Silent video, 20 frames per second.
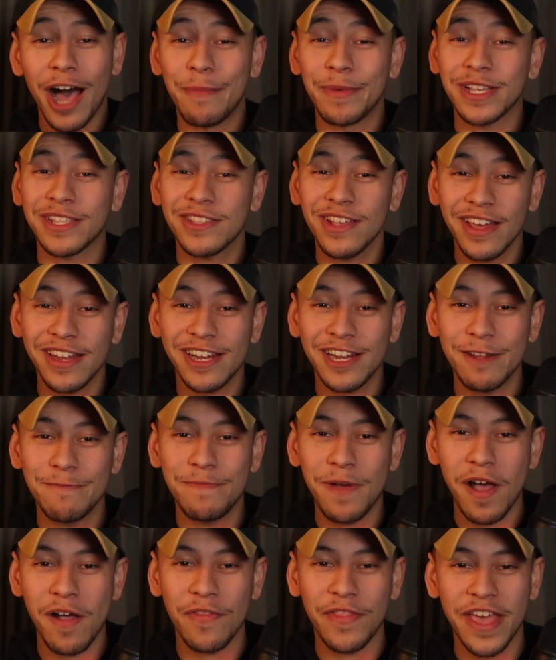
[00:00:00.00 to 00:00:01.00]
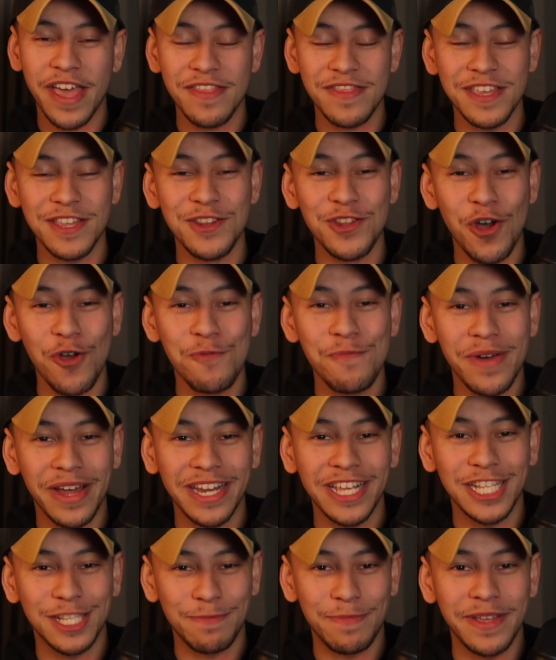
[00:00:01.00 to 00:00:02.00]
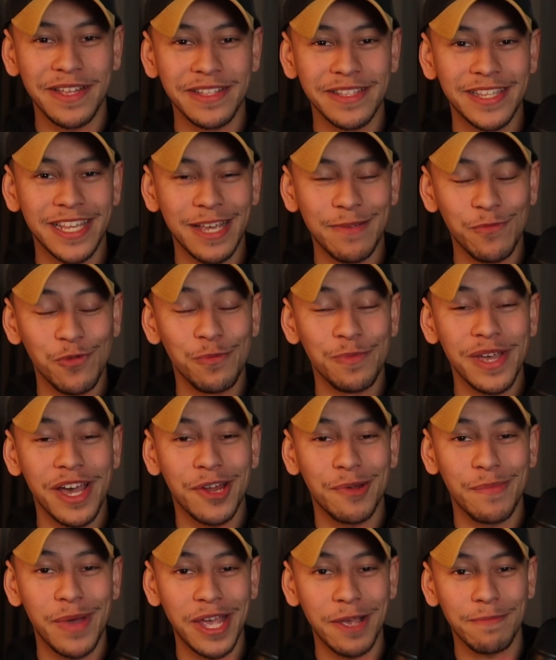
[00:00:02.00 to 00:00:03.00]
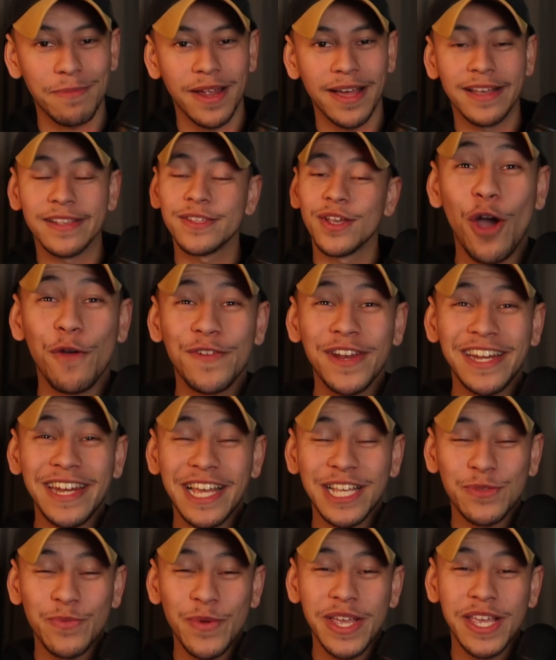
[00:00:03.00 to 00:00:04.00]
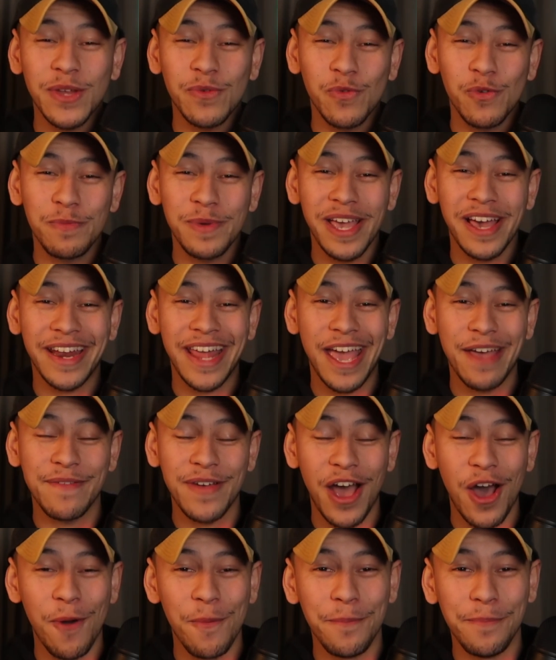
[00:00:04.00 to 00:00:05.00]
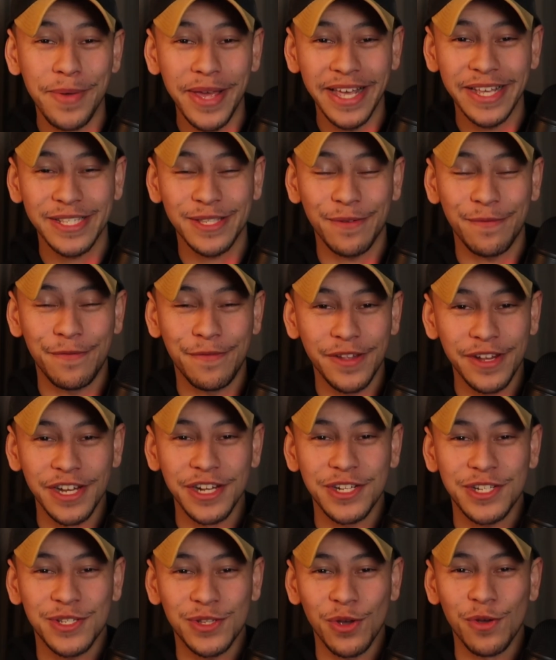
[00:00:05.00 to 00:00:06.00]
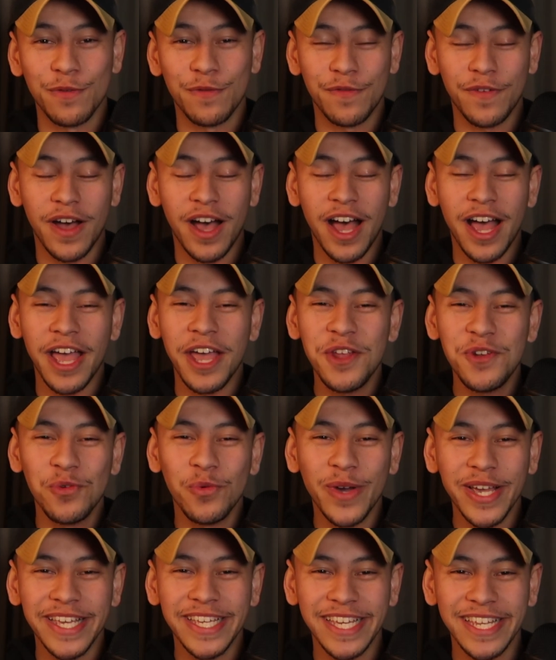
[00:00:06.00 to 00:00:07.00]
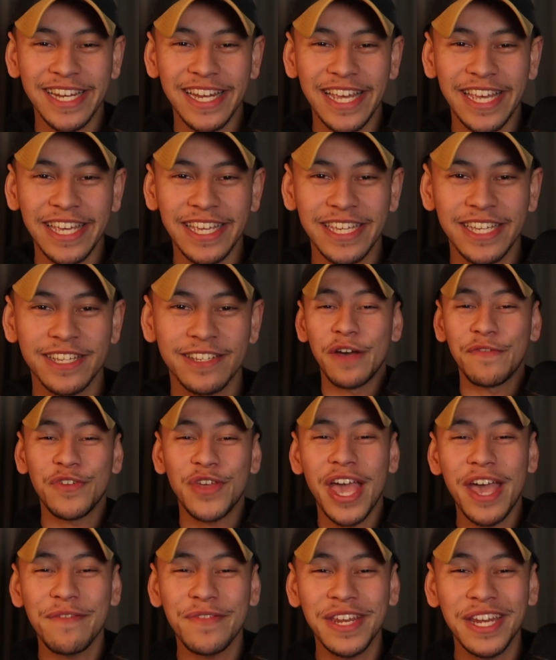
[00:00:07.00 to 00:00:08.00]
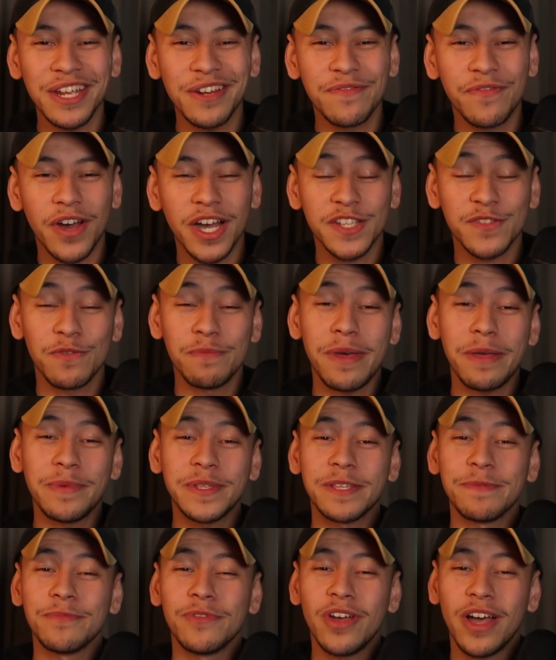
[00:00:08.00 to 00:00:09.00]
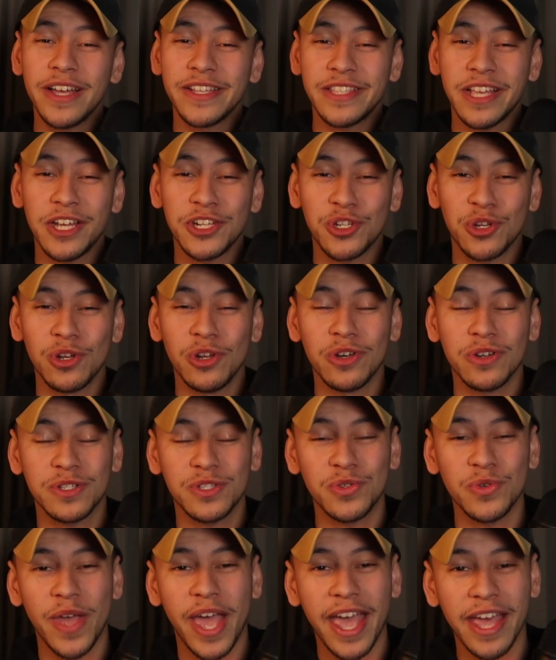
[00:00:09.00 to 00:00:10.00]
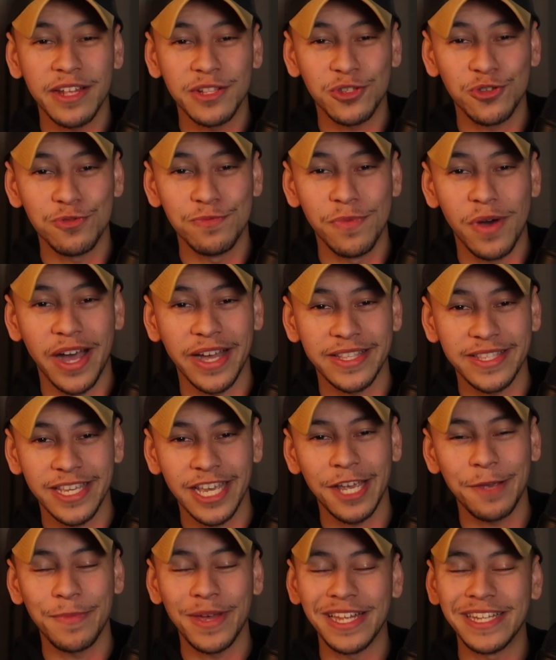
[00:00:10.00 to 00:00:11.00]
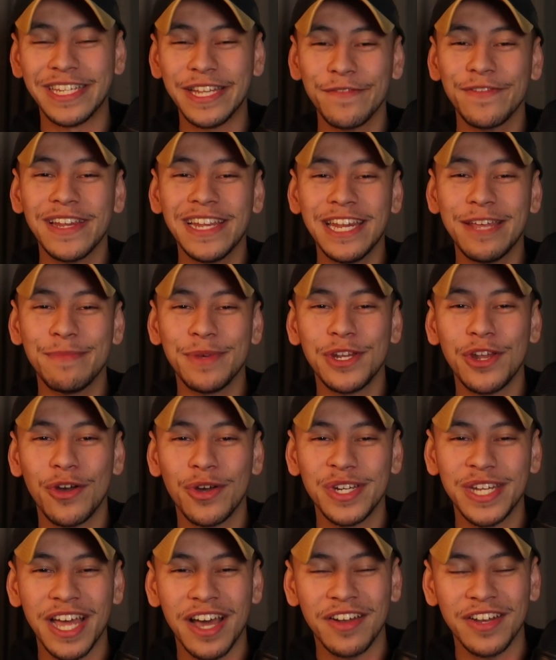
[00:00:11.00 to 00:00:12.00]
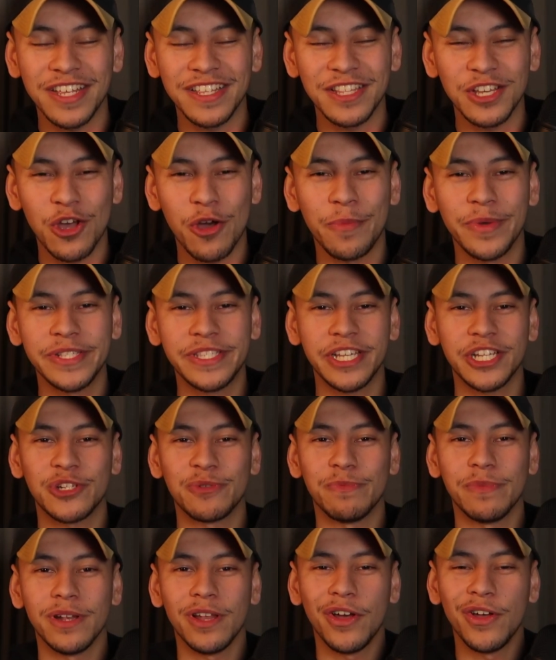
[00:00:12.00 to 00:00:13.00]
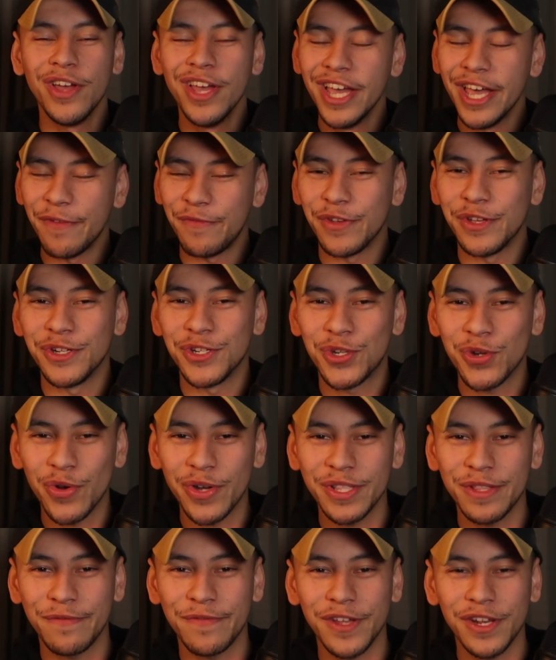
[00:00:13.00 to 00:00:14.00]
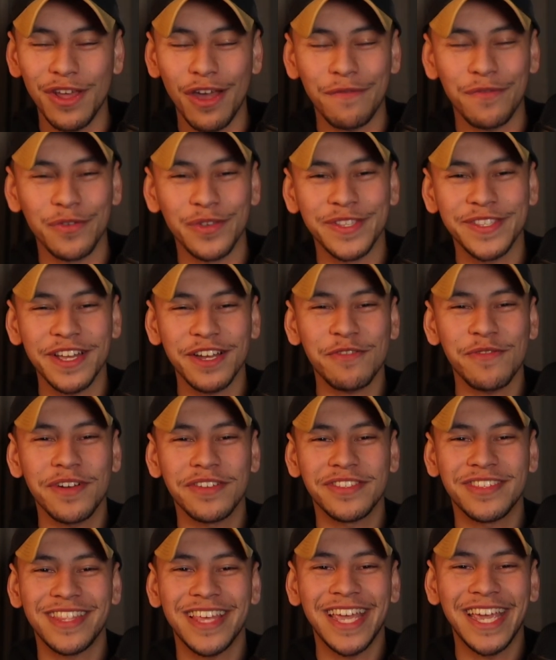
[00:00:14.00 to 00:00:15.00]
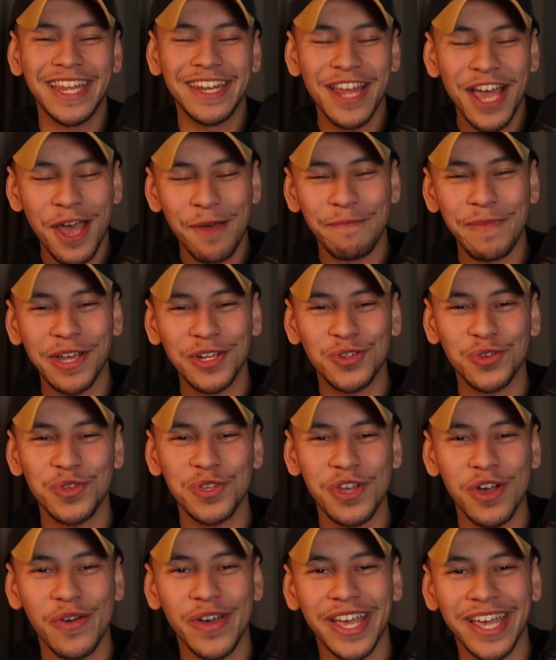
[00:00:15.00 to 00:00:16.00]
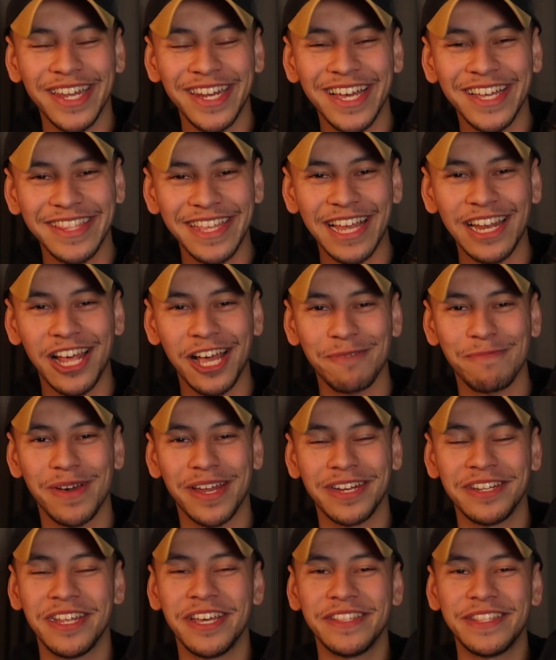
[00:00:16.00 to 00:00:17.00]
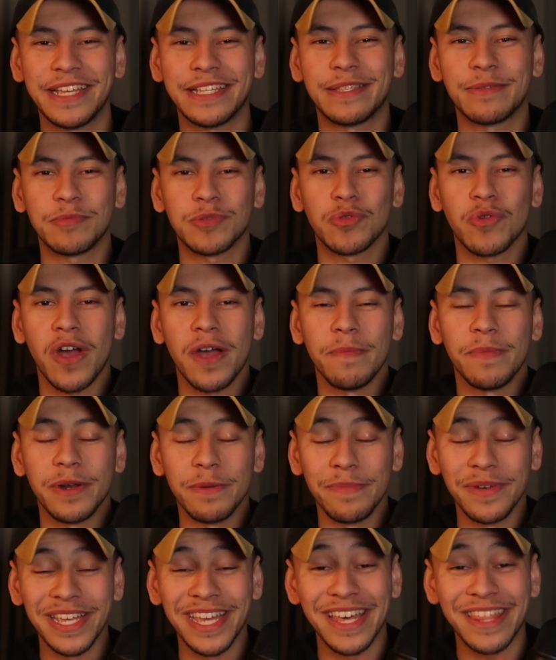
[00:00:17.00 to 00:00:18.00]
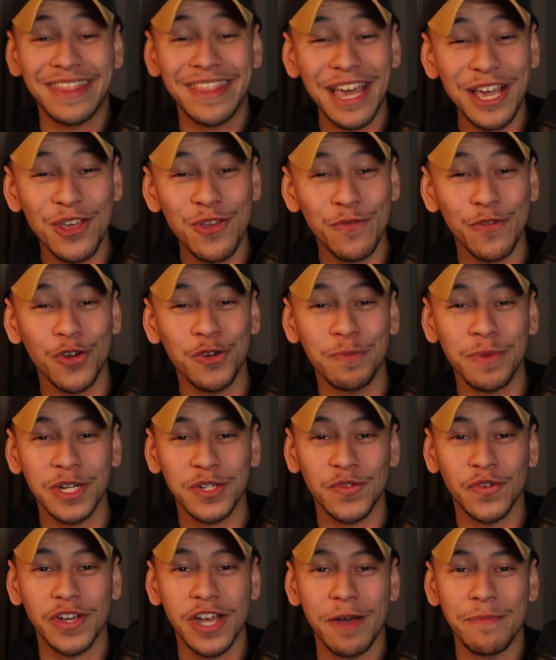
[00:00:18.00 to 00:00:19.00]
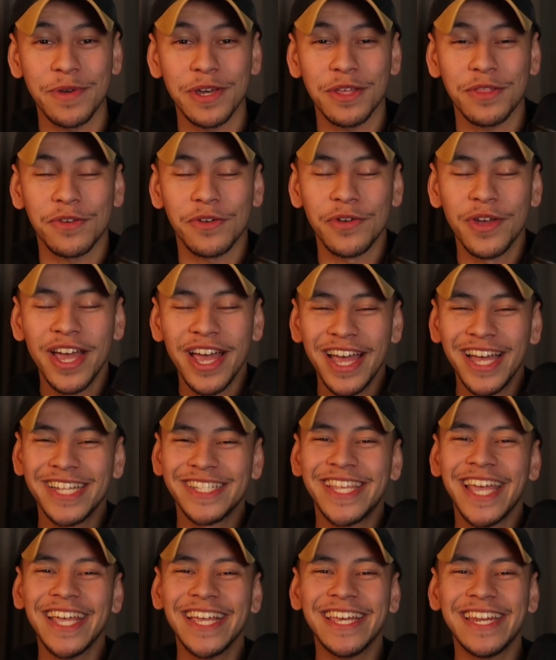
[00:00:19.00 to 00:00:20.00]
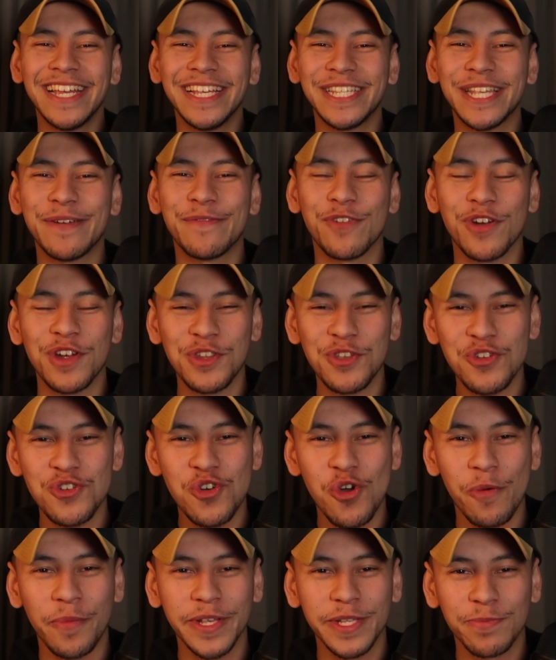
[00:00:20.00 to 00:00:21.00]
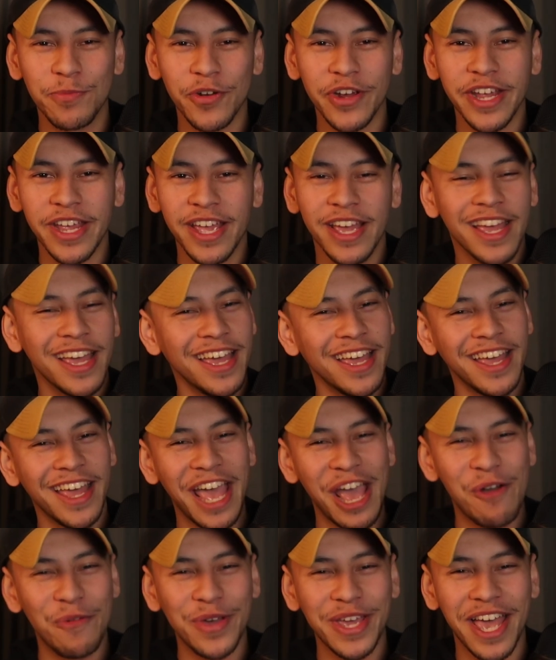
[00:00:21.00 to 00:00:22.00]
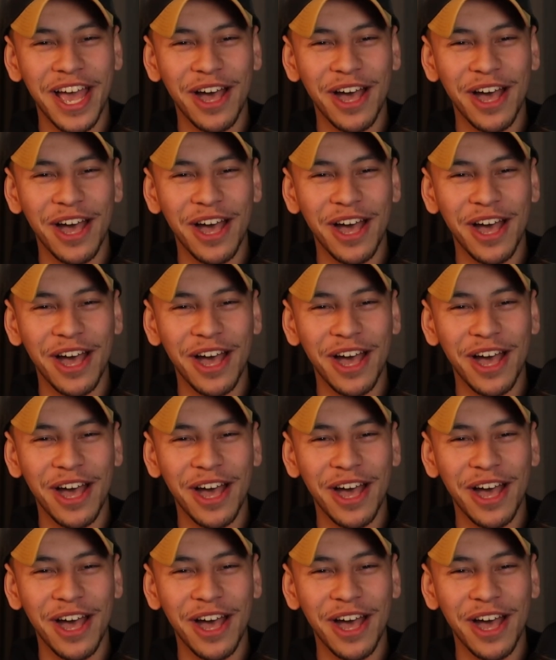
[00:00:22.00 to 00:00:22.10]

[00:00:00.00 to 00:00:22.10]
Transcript: I'm excited about that. The no money spent team will be able to make plays. Hopefully next weekend we'll be able to have our best finish so far in weekend league. Now, if you have any advice for maybe some guys that I should look to add to my team, definitely definitely let me know down in the comment section below. If you enjoyed the video, if you stuck around to the end, make sure you go ahead, hit that like button, hit that subscribe button. But yeah, thank you very much for coming through. Take it easy, everyone. You can call me Spree, and we